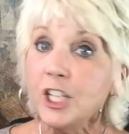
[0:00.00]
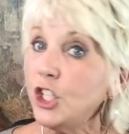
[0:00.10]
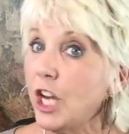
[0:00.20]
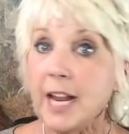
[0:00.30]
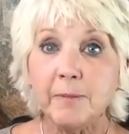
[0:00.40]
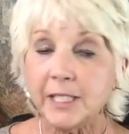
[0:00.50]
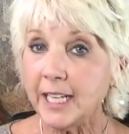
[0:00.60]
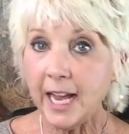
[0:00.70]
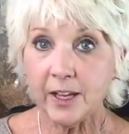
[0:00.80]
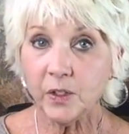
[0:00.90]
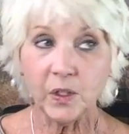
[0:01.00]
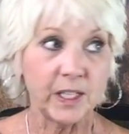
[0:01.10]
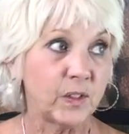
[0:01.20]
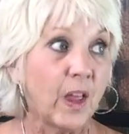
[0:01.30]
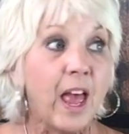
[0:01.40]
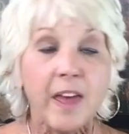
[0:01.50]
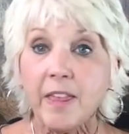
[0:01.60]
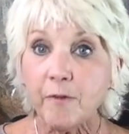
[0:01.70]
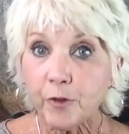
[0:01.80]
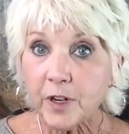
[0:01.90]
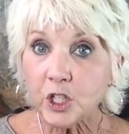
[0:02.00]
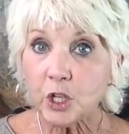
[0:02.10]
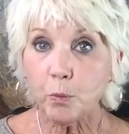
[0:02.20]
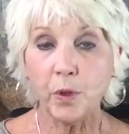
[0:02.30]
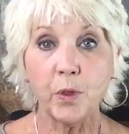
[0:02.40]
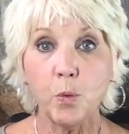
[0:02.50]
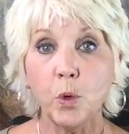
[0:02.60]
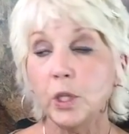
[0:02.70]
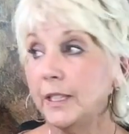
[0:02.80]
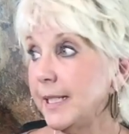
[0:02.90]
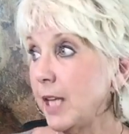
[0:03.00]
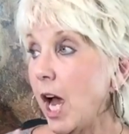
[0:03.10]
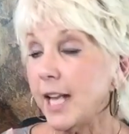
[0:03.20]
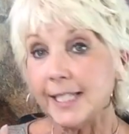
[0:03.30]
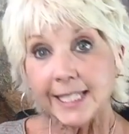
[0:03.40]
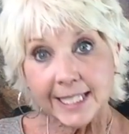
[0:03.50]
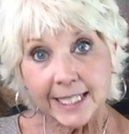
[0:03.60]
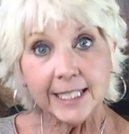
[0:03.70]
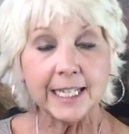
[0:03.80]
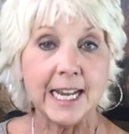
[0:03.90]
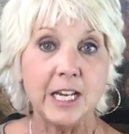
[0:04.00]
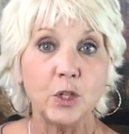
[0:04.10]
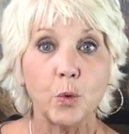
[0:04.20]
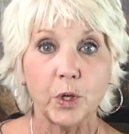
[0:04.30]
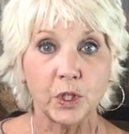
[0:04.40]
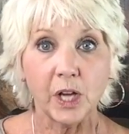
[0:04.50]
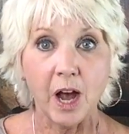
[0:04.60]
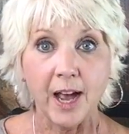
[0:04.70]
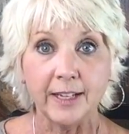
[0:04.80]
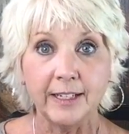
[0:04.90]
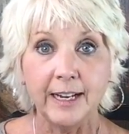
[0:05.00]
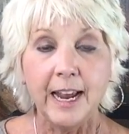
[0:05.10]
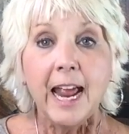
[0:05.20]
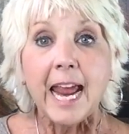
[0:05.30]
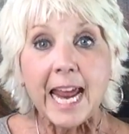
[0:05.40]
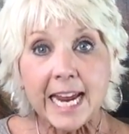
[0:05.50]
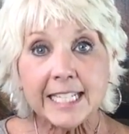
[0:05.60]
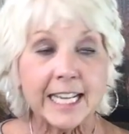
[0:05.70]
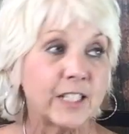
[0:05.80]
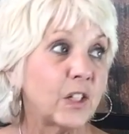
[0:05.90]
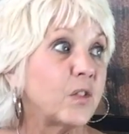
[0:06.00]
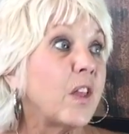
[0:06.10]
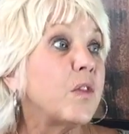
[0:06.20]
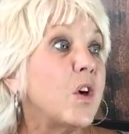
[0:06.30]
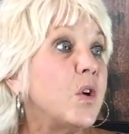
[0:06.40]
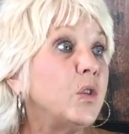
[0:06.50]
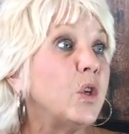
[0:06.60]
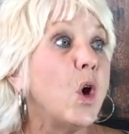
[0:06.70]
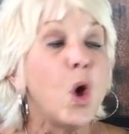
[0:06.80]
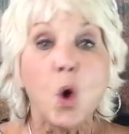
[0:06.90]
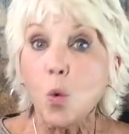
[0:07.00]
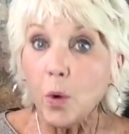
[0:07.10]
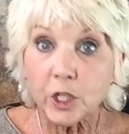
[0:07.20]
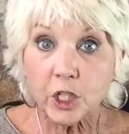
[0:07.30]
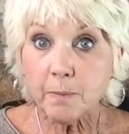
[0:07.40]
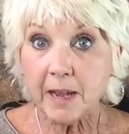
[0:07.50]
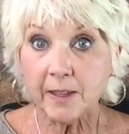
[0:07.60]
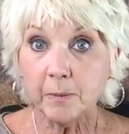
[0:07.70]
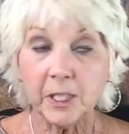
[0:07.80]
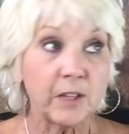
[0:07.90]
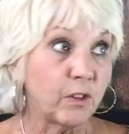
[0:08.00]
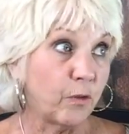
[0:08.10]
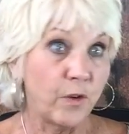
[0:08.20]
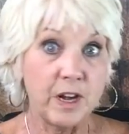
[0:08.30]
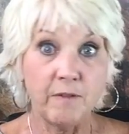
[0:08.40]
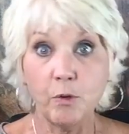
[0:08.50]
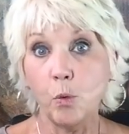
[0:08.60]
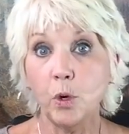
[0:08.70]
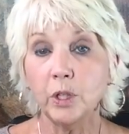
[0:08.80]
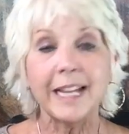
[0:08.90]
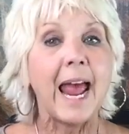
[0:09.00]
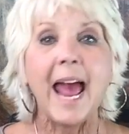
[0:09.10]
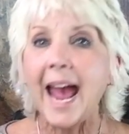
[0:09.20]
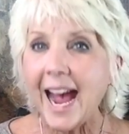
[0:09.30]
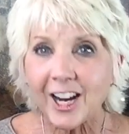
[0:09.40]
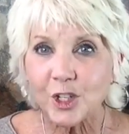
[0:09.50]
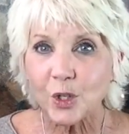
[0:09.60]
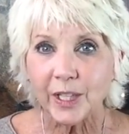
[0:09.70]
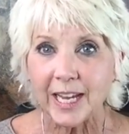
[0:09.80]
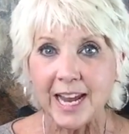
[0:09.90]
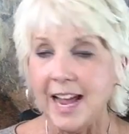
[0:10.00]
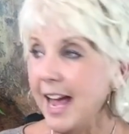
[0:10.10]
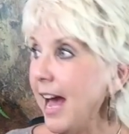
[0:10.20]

James tells us that friendship with the world is hostility towards God. He tells us that those who wish to make themselves a friend of the world actually